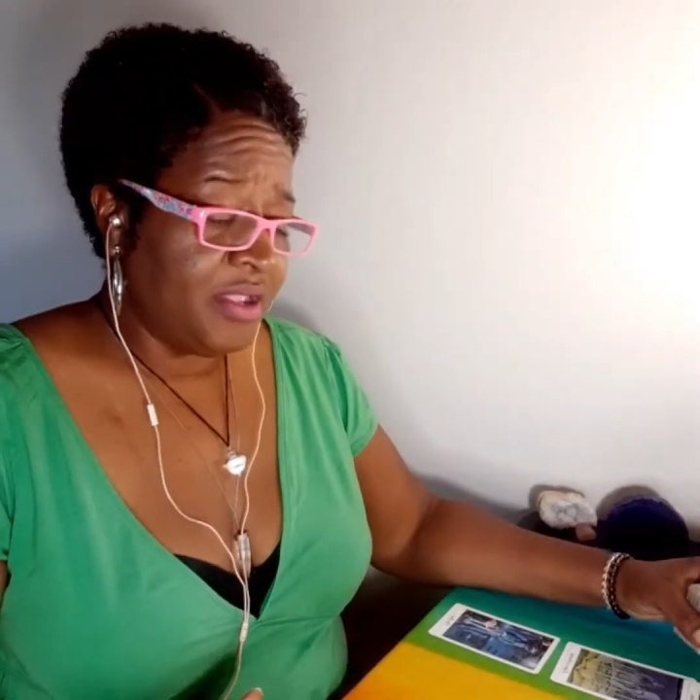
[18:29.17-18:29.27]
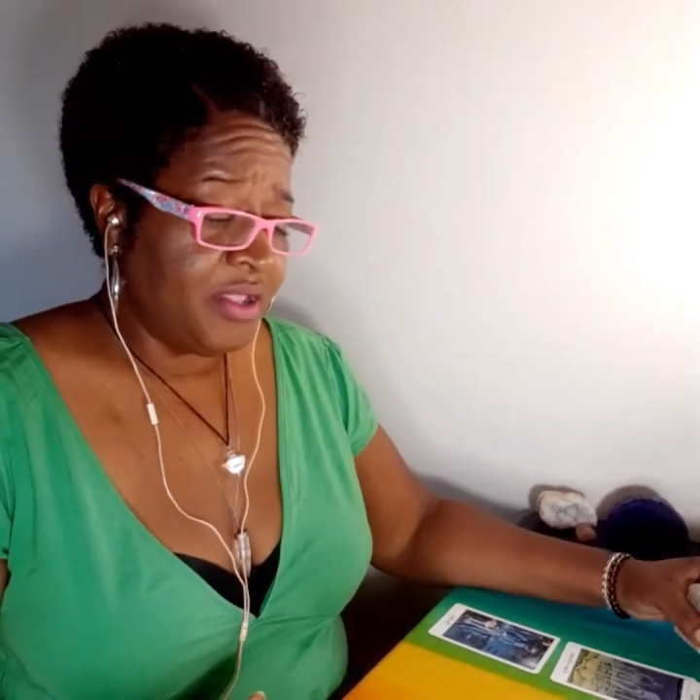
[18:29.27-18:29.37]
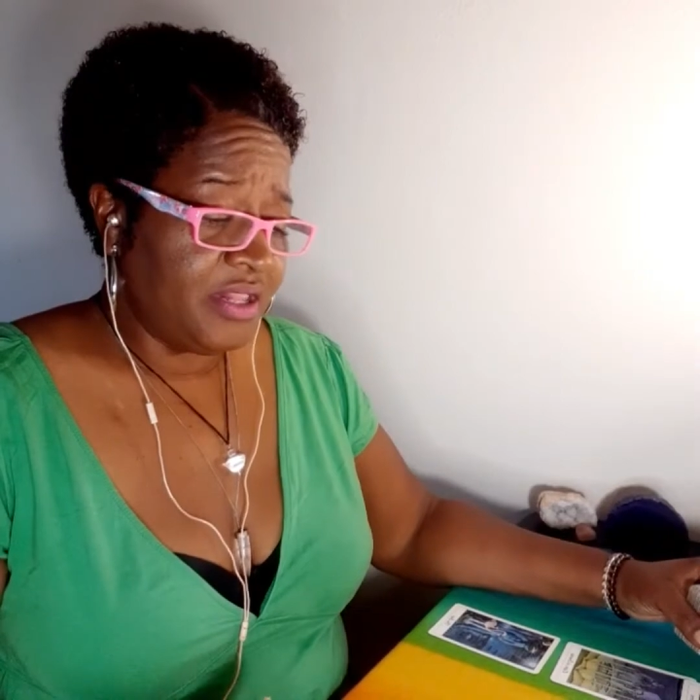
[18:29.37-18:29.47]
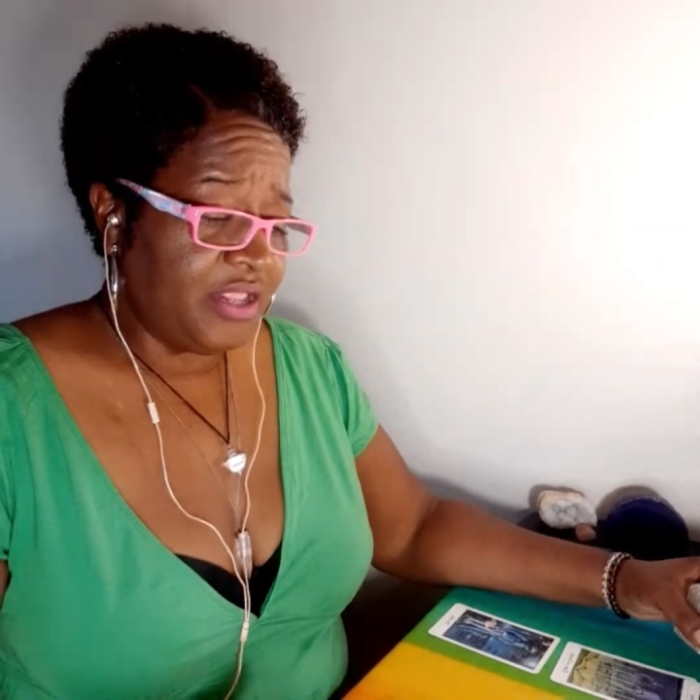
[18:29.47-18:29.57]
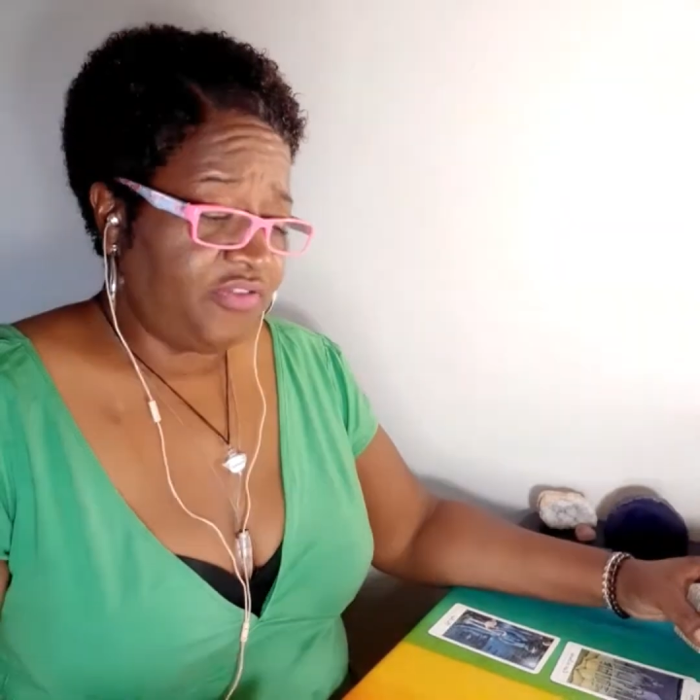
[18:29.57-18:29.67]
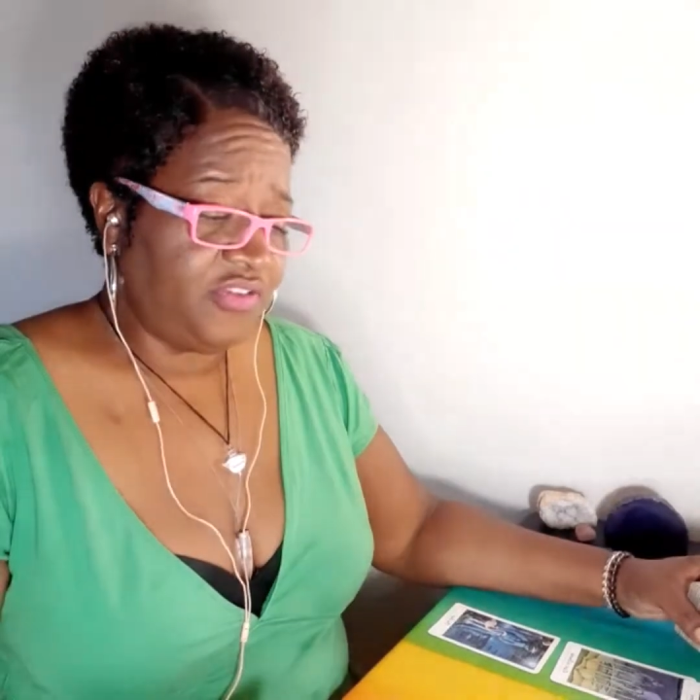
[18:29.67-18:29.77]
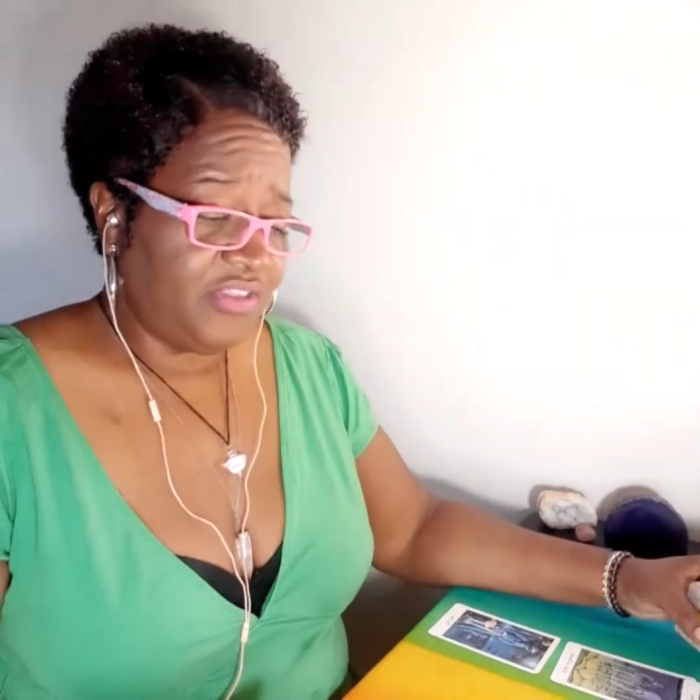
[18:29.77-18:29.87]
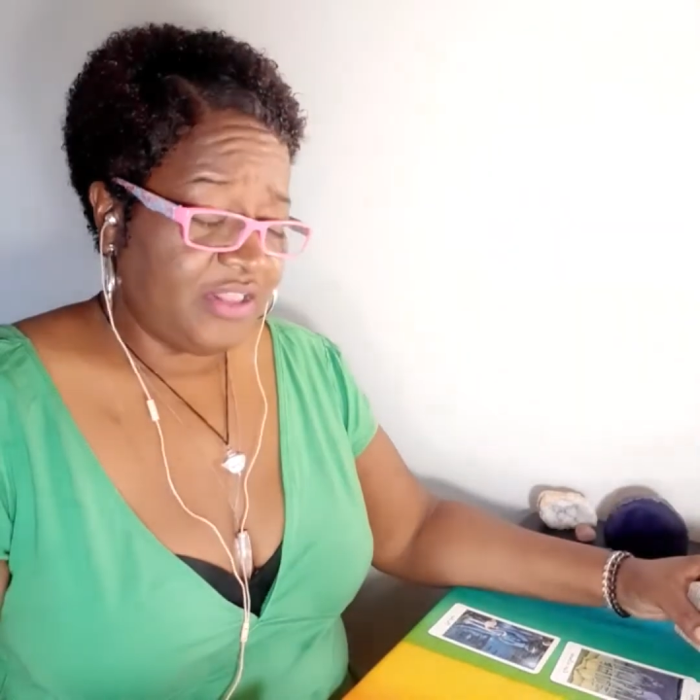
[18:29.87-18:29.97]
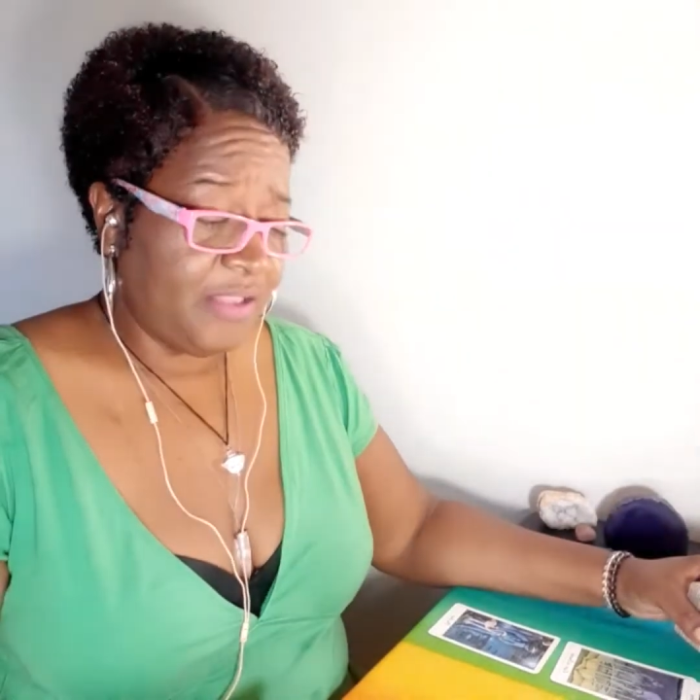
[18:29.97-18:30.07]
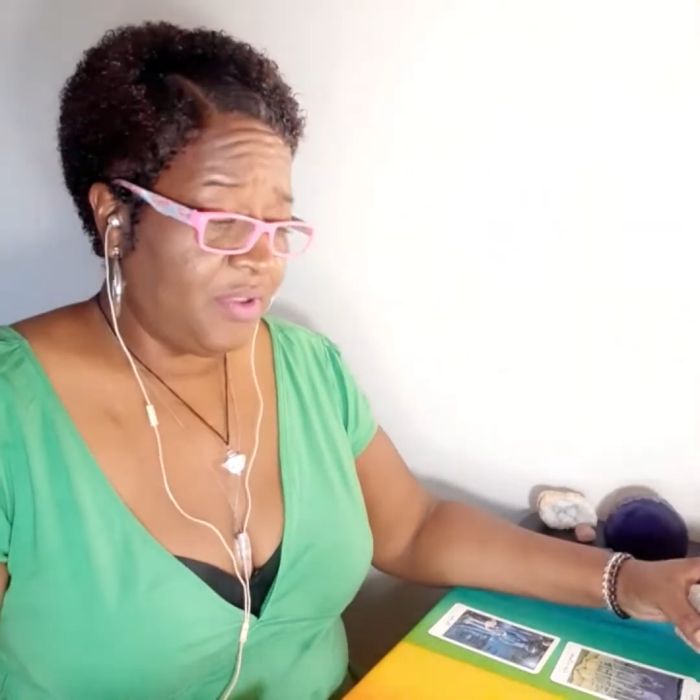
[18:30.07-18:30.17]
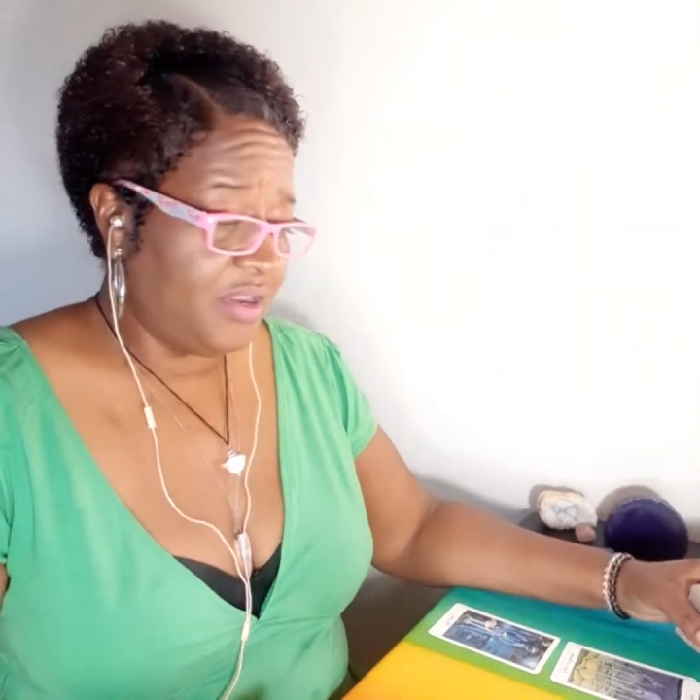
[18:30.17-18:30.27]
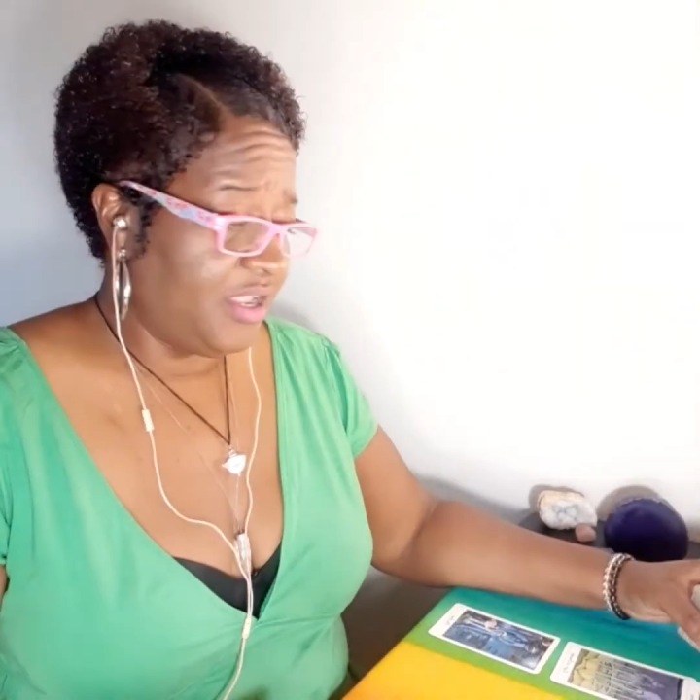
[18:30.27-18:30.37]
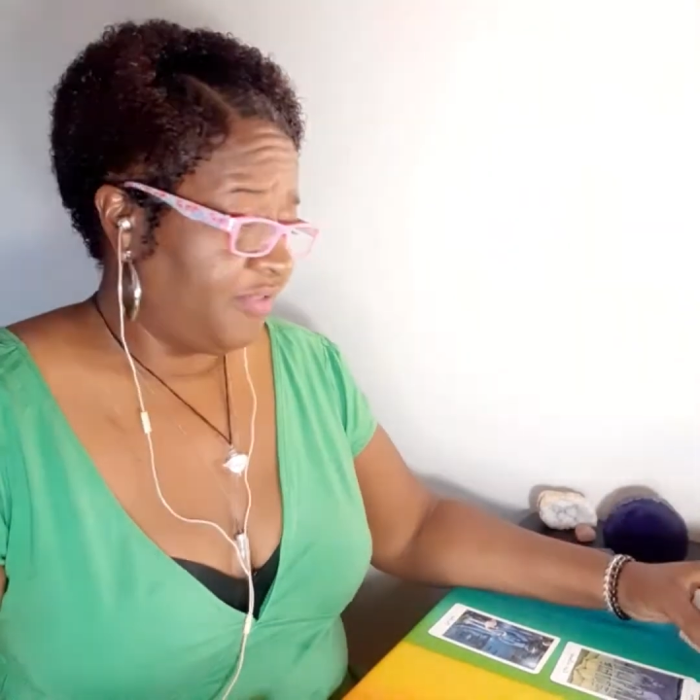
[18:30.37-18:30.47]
Then she said they'd been together